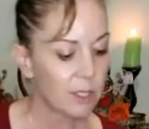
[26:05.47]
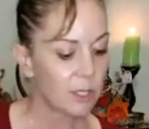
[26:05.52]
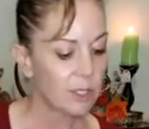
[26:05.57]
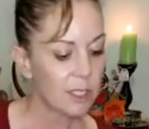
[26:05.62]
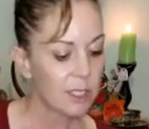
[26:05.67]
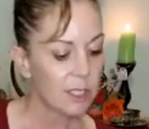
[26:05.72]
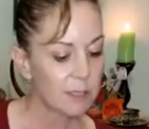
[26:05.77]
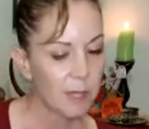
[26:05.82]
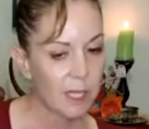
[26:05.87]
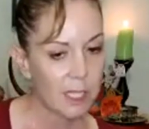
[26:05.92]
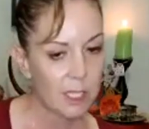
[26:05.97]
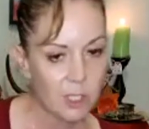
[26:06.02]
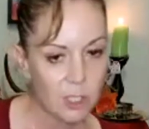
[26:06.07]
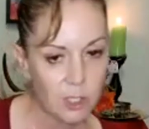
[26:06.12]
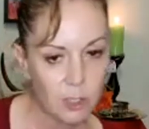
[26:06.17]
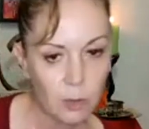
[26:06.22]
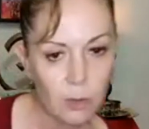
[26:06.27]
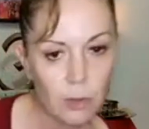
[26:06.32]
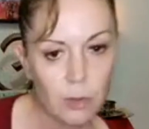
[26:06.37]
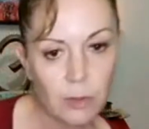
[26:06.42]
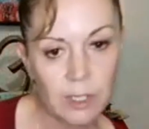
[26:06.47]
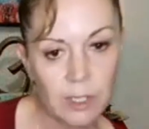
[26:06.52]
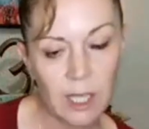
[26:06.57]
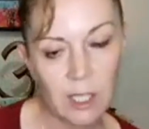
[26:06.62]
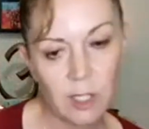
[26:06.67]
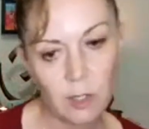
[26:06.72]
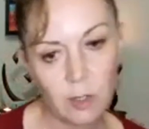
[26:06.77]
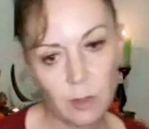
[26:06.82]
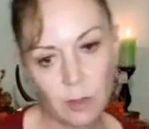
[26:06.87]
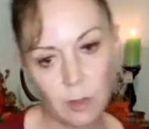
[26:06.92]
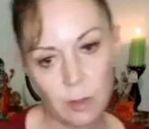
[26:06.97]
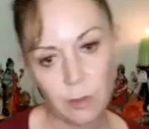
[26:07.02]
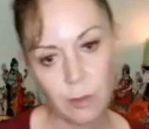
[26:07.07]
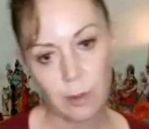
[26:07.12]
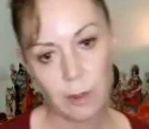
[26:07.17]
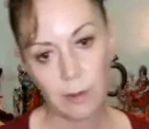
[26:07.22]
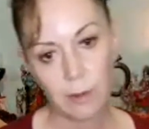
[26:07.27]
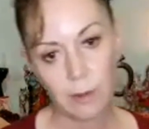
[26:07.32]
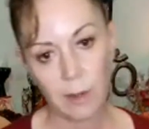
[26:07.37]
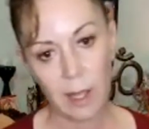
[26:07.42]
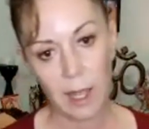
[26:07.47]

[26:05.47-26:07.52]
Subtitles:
So just make sure that you